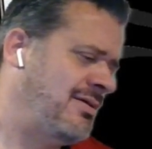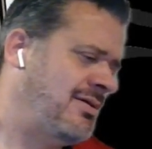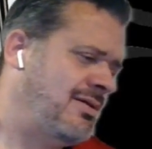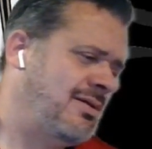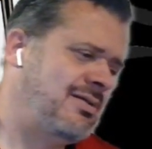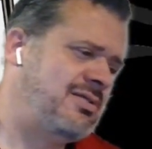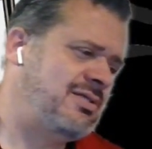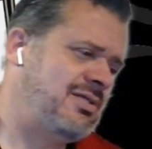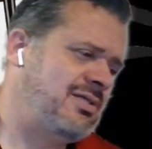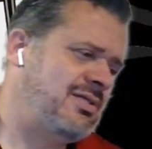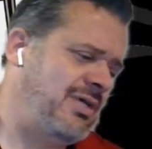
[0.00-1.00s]
Let's
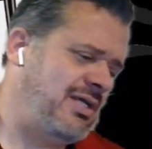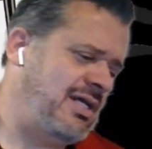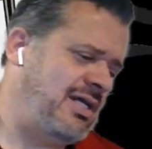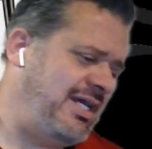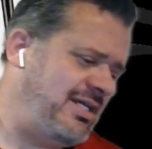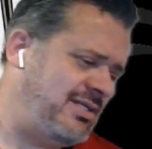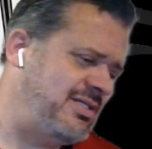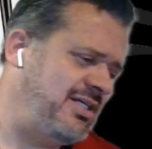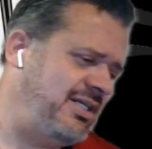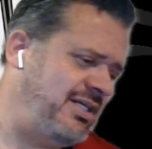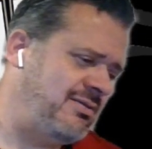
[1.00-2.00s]
see. We had
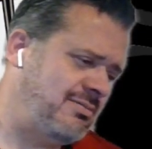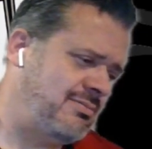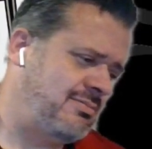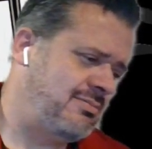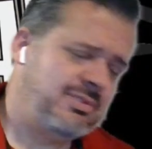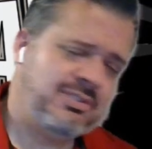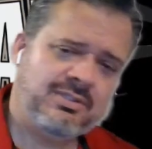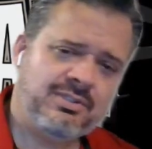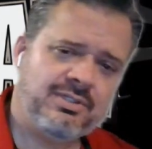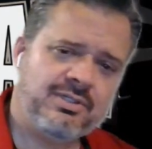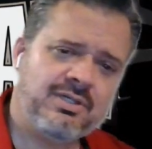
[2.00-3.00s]
18
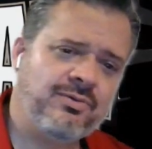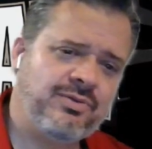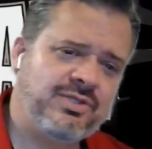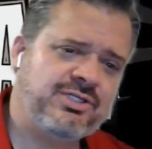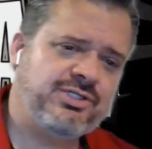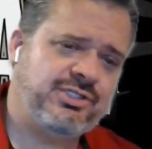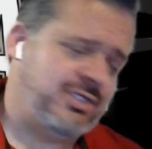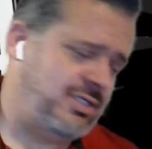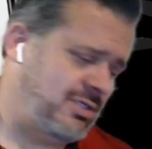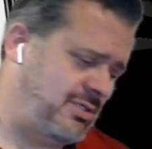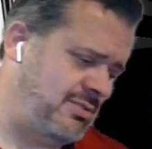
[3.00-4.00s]
go this
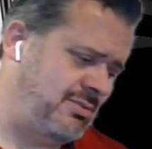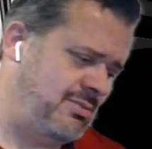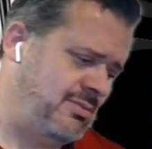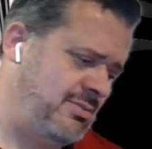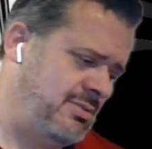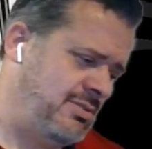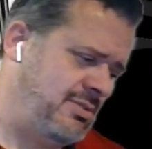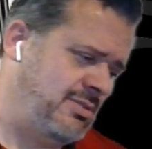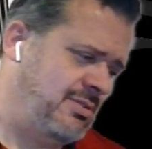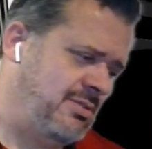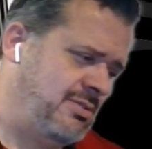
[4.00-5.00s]
year.
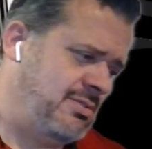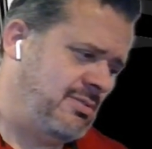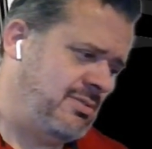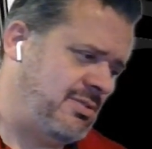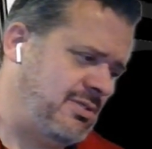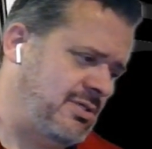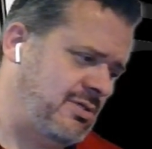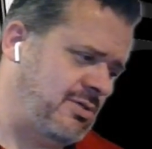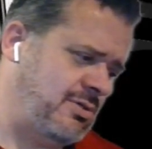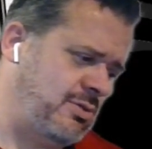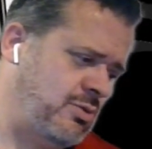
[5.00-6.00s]

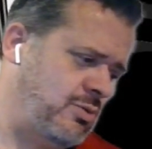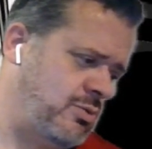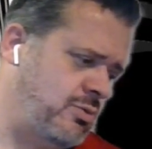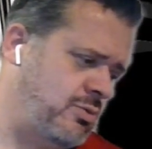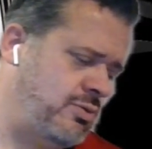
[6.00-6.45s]
So